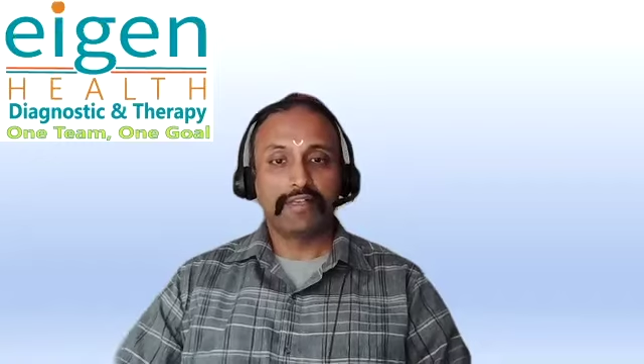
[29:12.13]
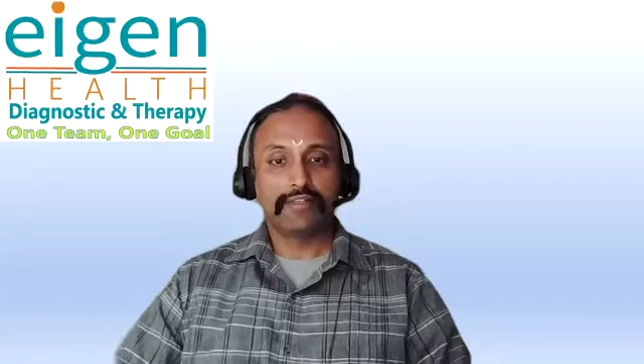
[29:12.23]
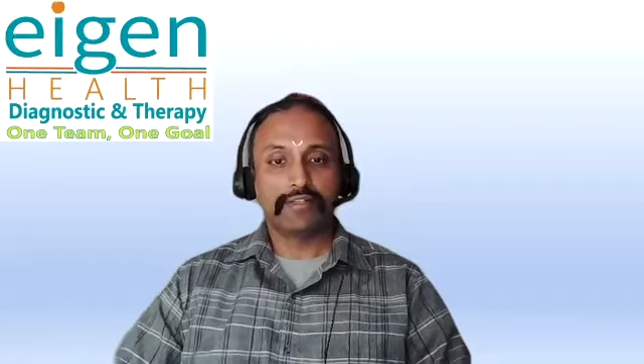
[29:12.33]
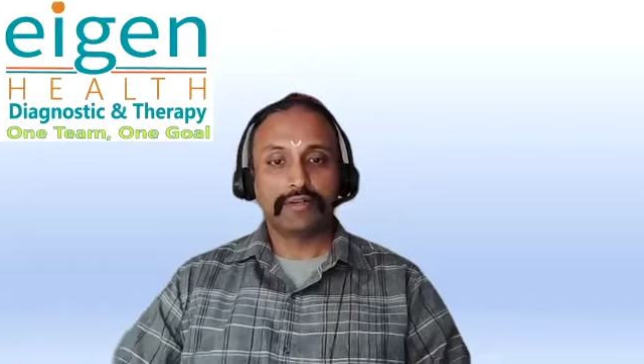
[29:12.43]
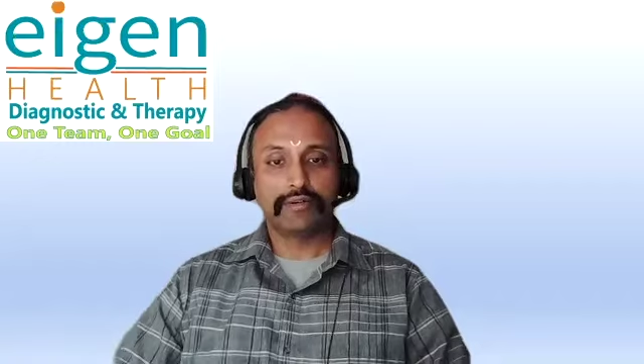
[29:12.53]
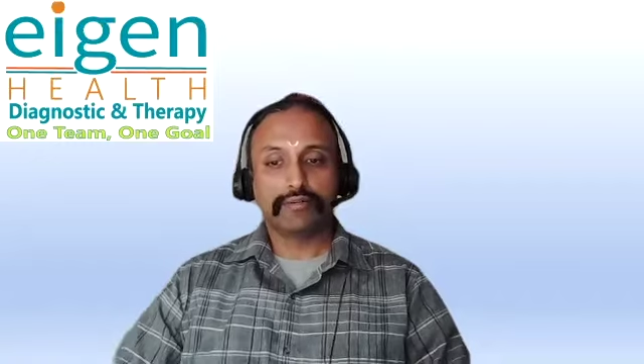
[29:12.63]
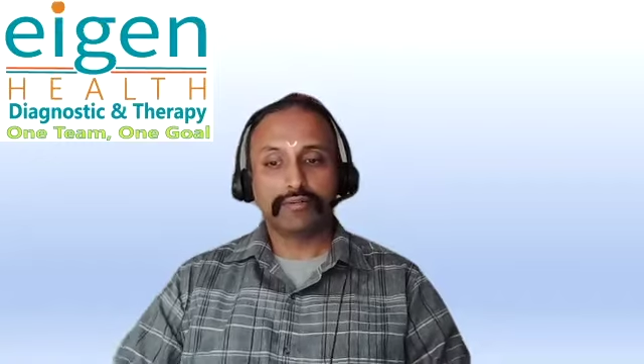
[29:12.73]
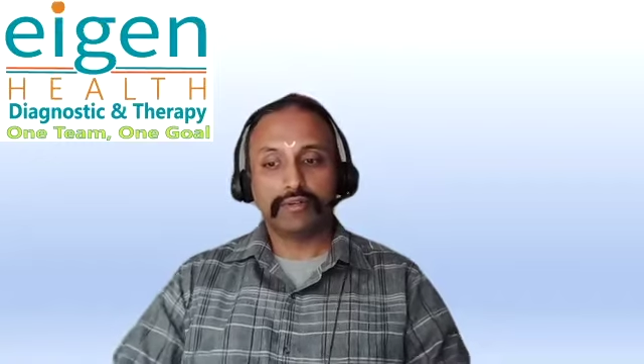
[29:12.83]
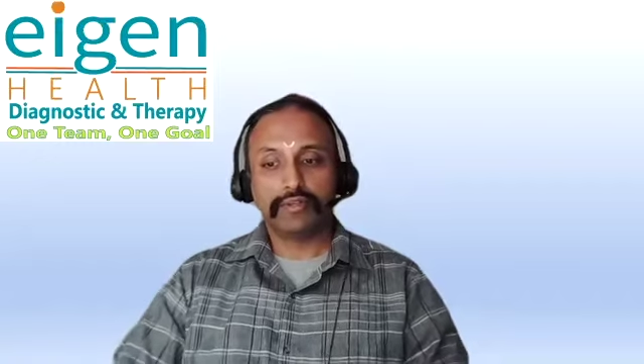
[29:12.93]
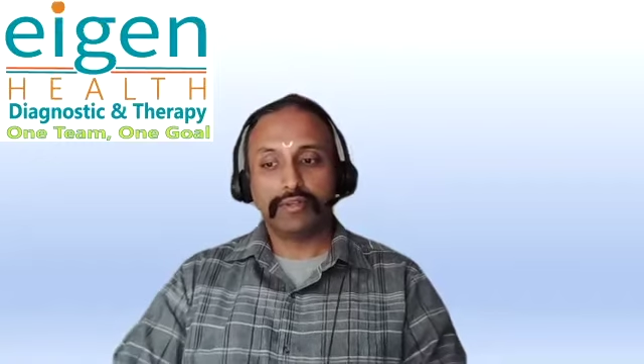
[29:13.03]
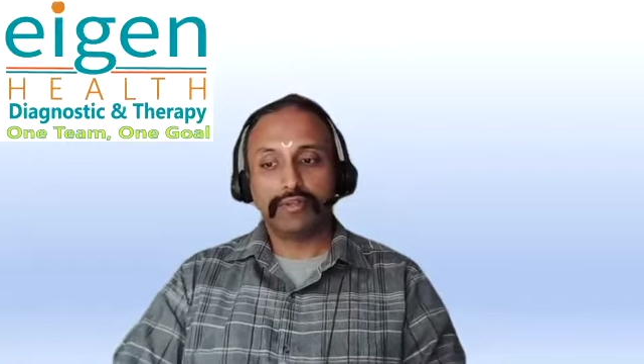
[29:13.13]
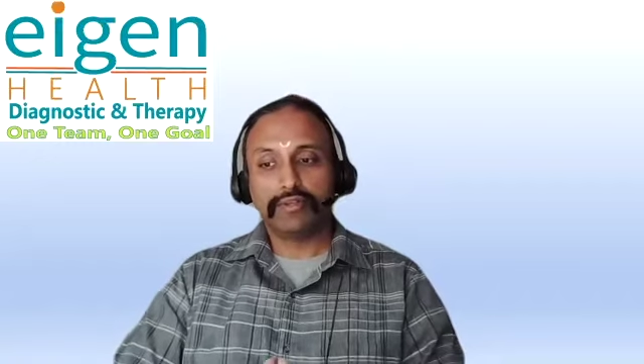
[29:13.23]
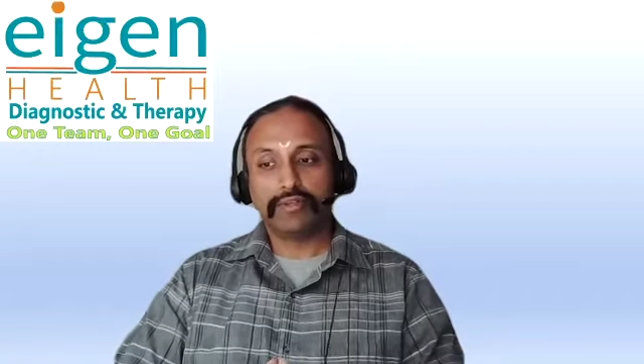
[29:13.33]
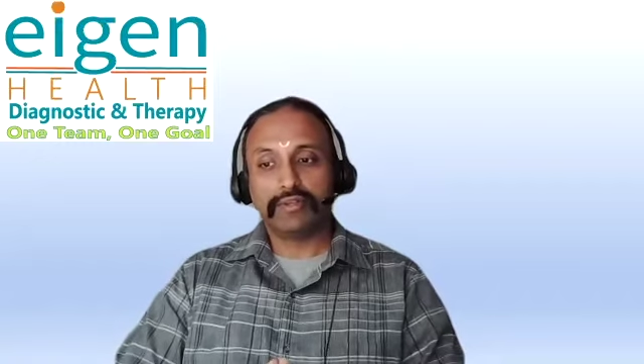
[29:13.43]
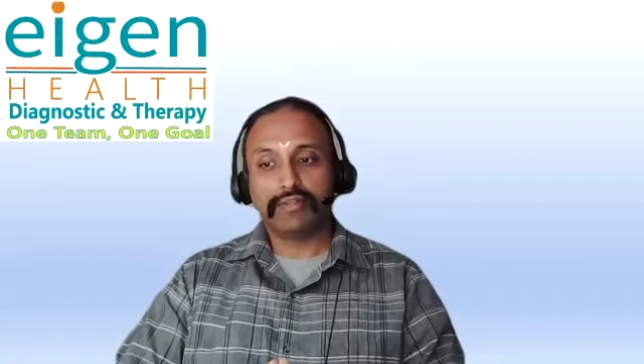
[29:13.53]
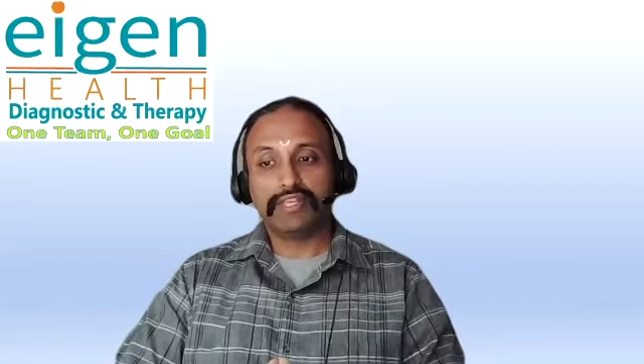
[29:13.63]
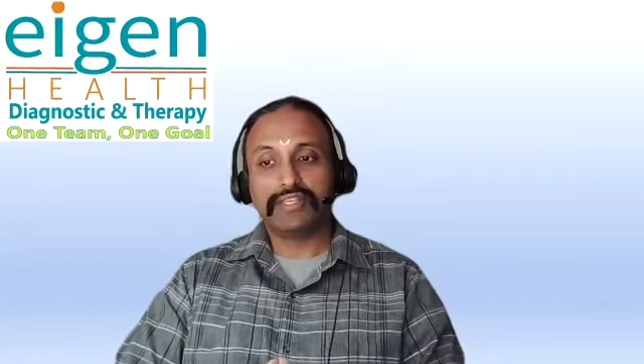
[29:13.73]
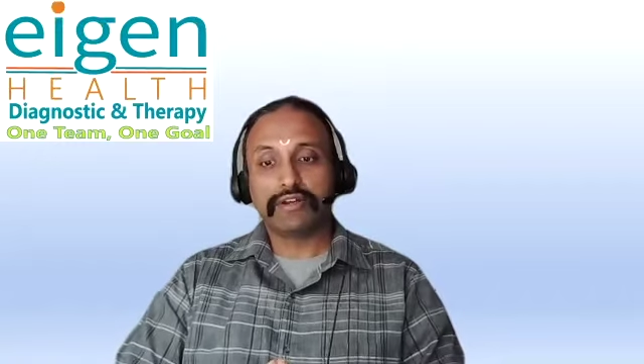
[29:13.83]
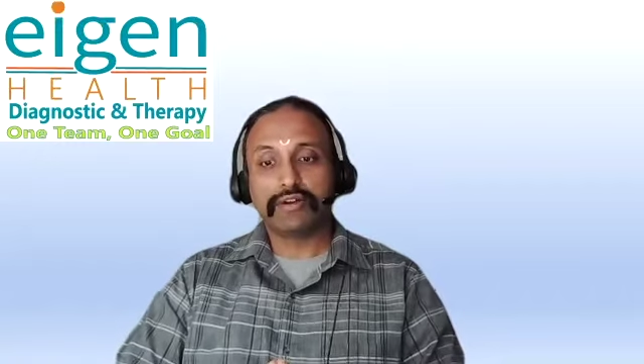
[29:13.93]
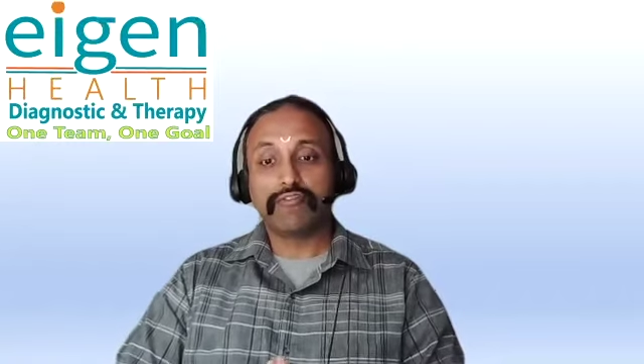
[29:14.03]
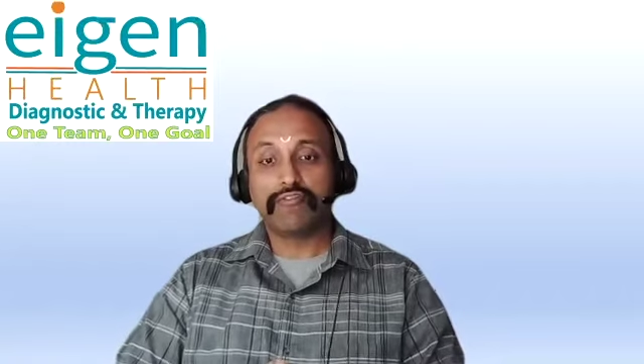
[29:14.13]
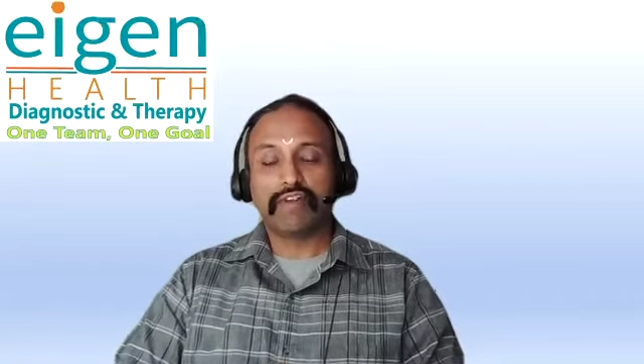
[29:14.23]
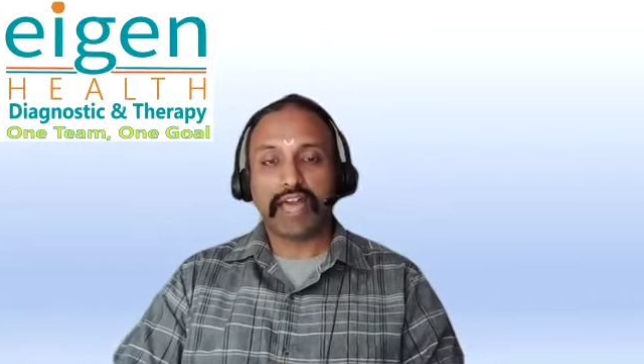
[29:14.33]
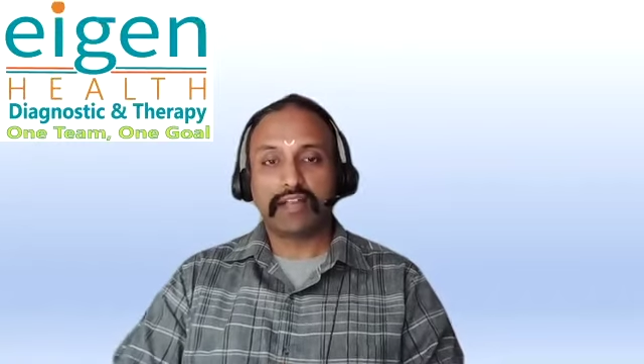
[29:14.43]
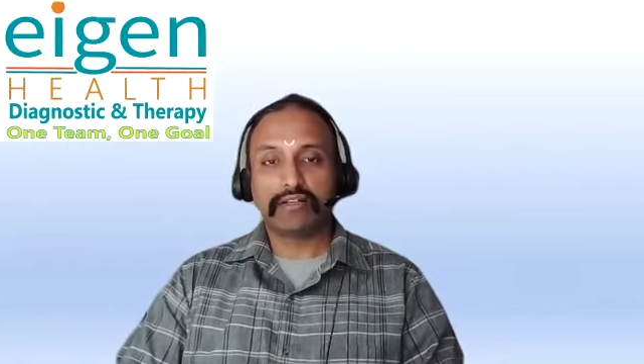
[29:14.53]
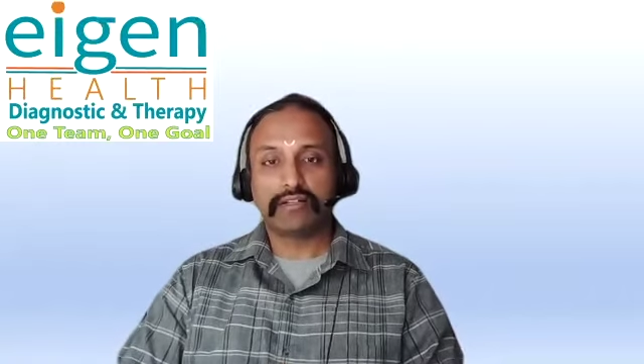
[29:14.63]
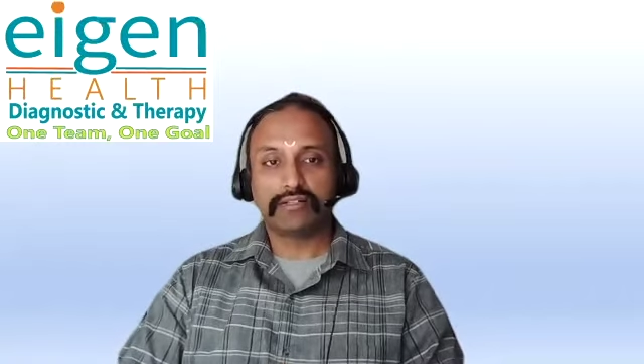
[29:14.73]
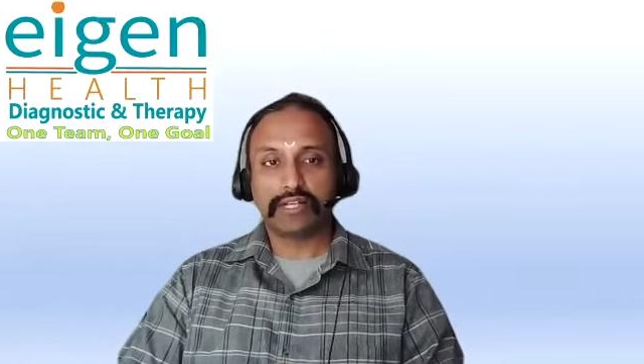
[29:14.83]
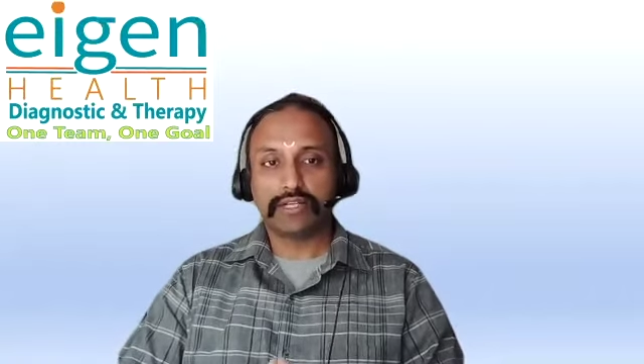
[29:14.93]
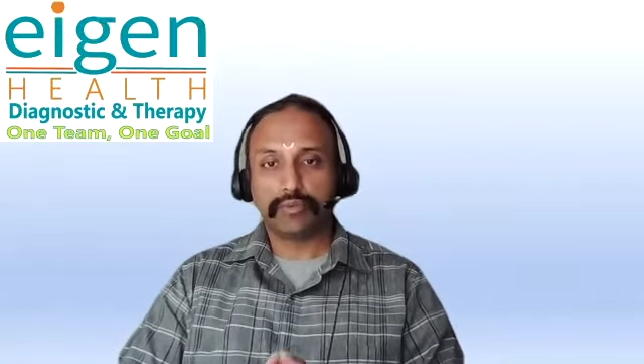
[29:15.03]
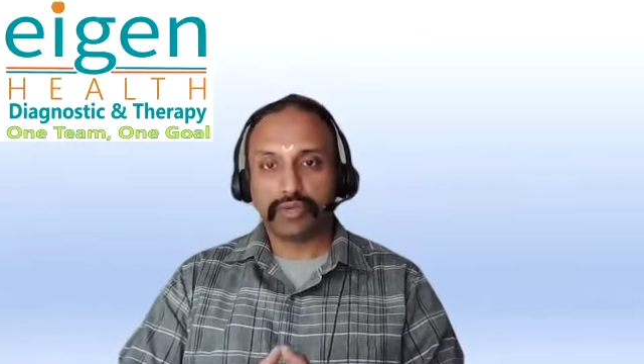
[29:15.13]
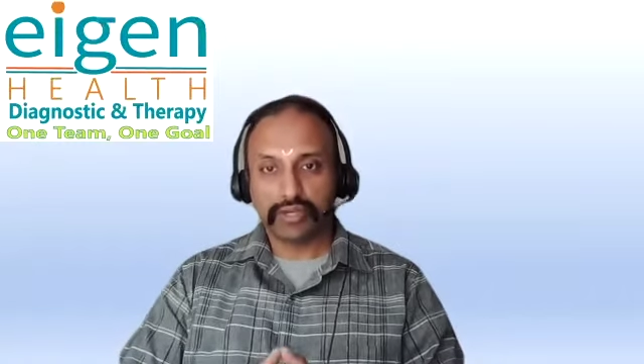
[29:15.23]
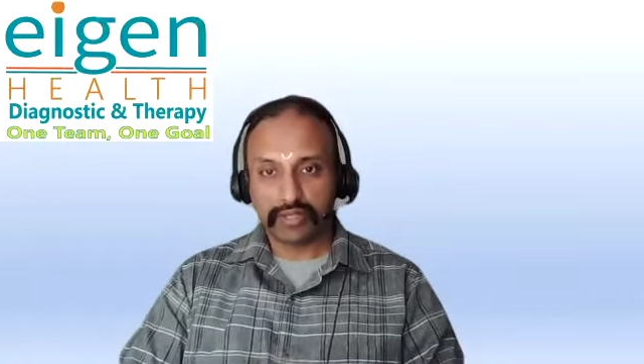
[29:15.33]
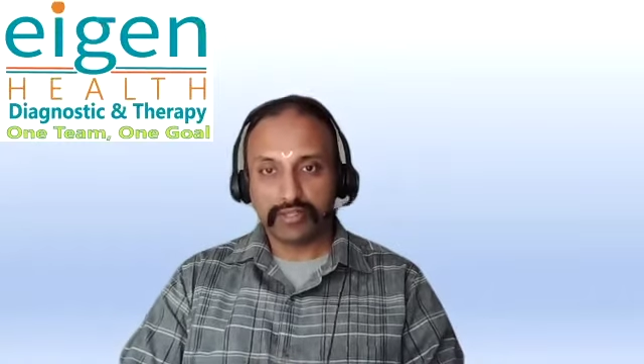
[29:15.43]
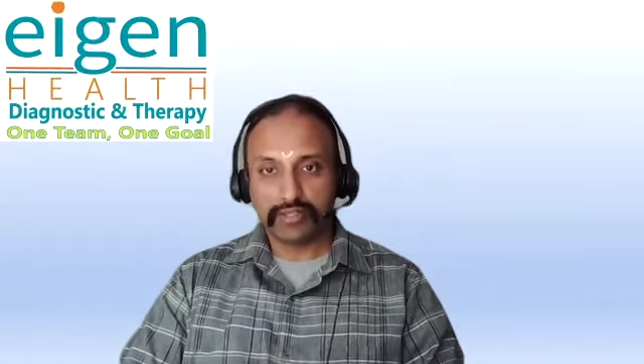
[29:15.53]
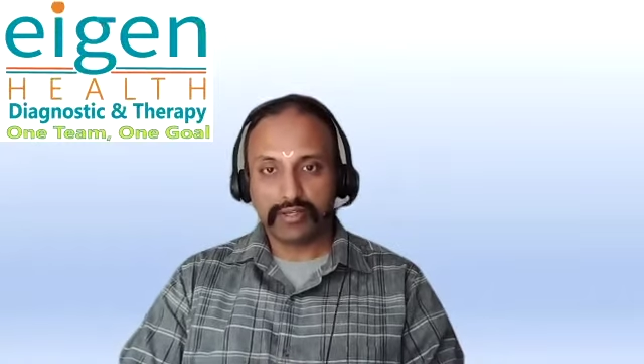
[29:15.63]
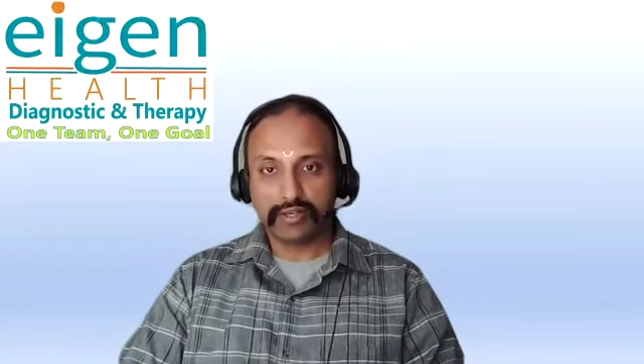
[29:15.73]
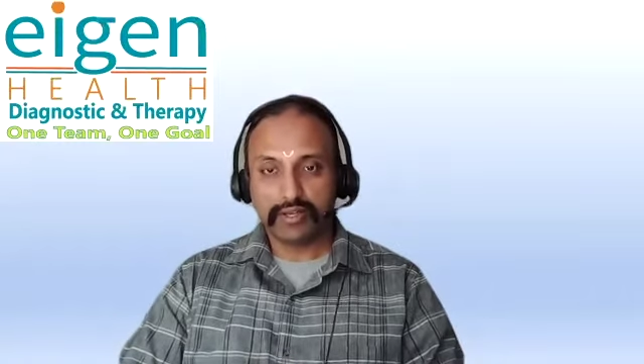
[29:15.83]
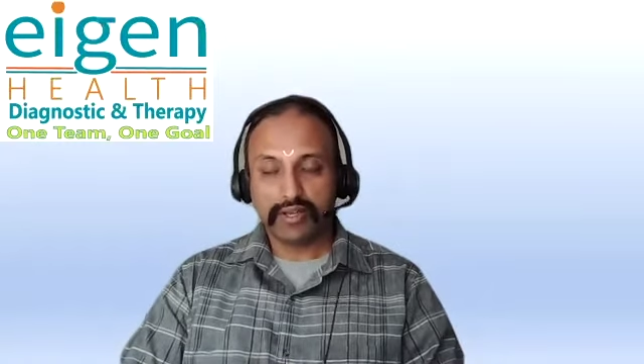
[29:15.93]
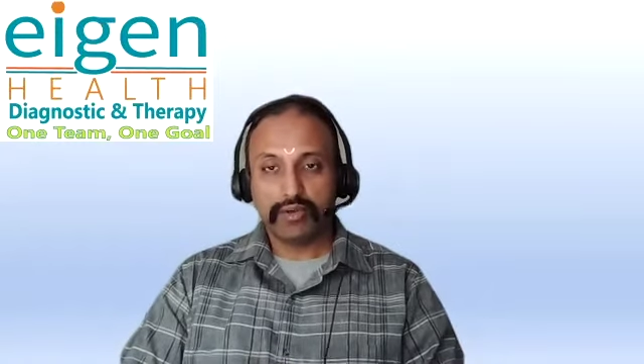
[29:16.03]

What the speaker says: So these are all factors that you would consider